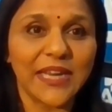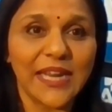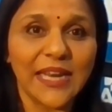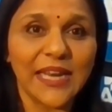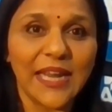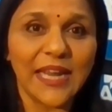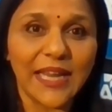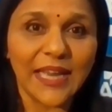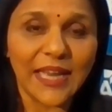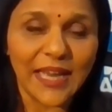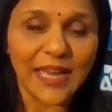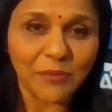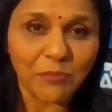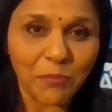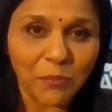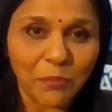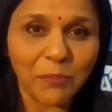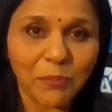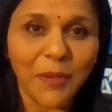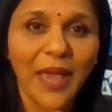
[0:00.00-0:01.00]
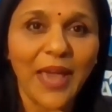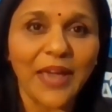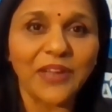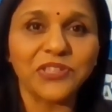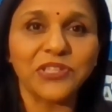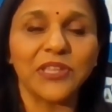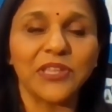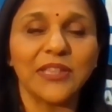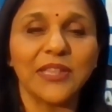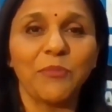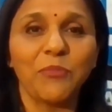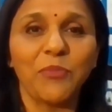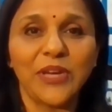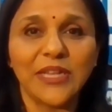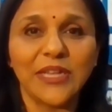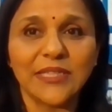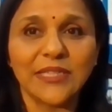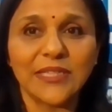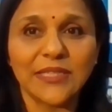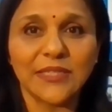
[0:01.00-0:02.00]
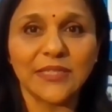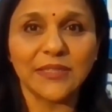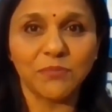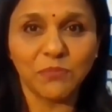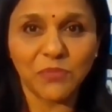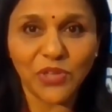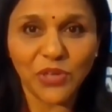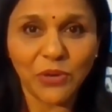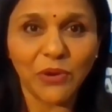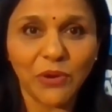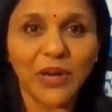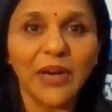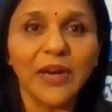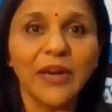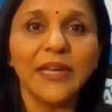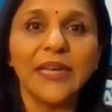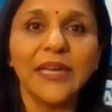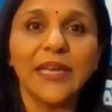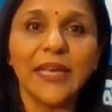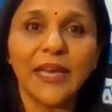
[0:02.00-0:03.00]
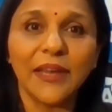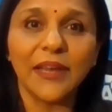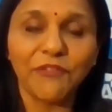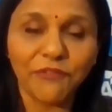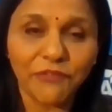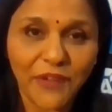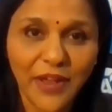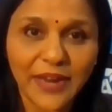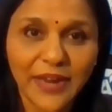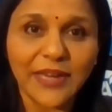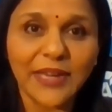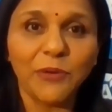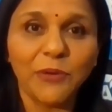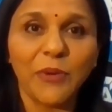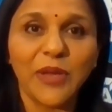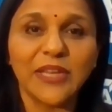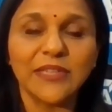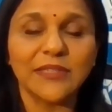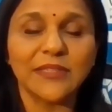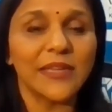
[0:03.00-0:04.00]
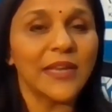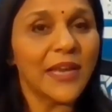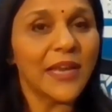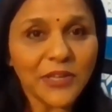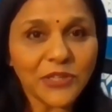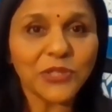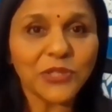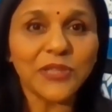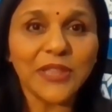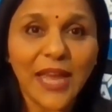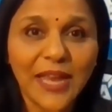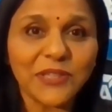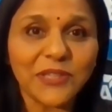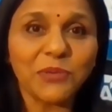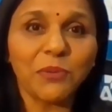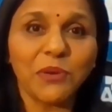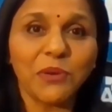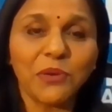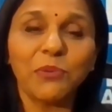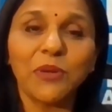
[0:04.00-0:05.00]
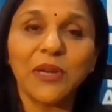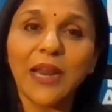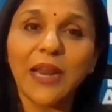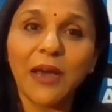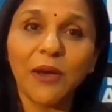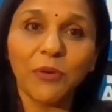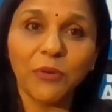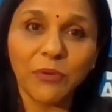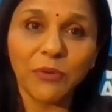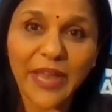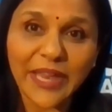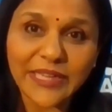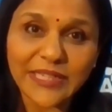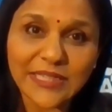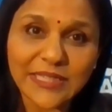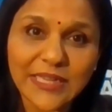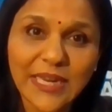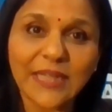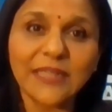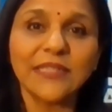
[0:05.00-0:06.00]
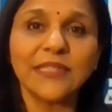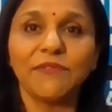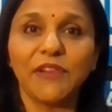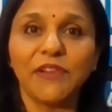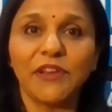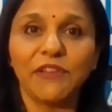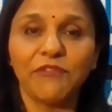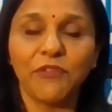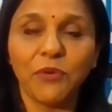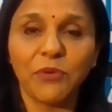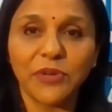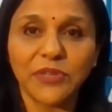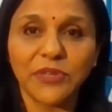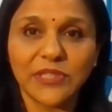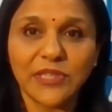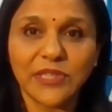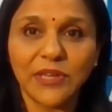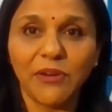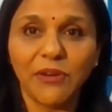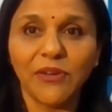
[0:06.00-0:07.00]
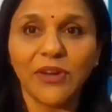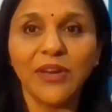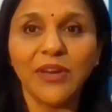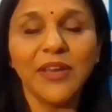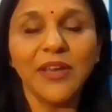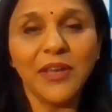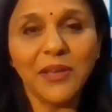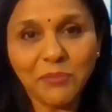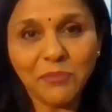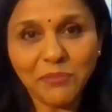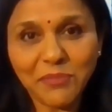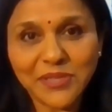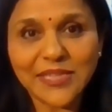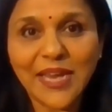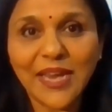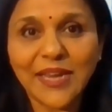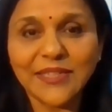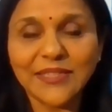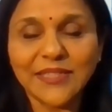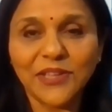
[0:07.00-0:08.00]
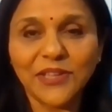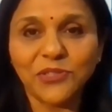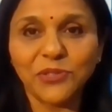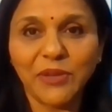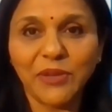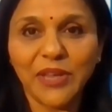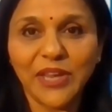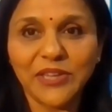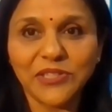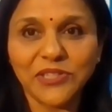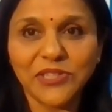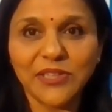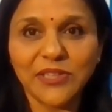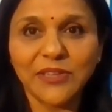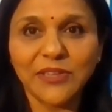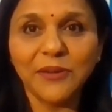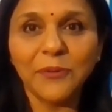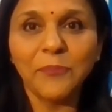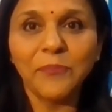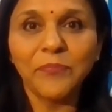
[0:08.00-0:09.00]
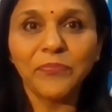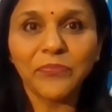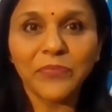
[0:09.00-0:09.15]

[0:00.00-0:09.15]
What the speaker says: screening and catching them when it's, you know, early and finding ways? So that's what we're now extensively focusing on besides education.